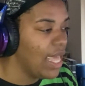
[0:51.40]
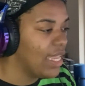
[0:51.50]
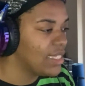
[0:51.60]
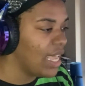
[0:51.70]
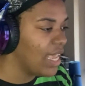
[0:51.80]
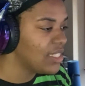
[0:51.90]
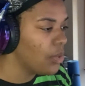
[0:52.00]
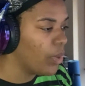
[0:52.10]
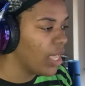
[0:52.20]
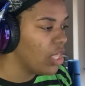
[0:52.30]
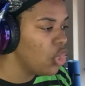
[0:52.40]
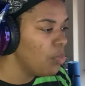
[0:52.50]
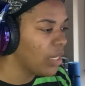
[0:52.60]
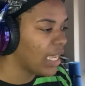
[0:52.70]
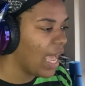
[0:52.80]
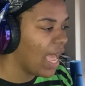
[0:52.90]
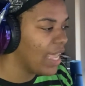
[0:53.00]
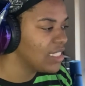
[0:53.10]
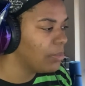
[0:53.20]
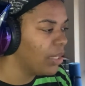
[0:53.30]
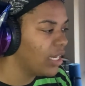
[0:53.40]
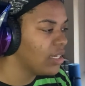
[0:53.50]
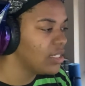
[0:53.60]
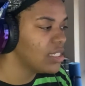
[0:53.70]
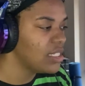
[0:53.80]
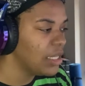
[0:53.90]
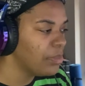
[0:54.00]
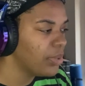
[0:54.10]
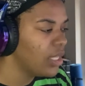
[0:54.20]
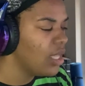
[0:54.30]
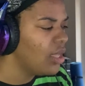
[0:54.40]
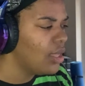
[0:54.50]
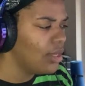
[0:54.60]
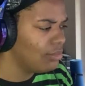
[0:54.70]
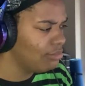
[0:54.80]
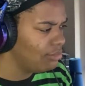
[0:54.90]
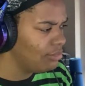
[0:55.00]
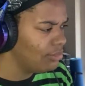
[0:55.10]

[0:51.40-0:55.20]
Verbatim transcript: and takes away humankind's ability to sleep. Hmm?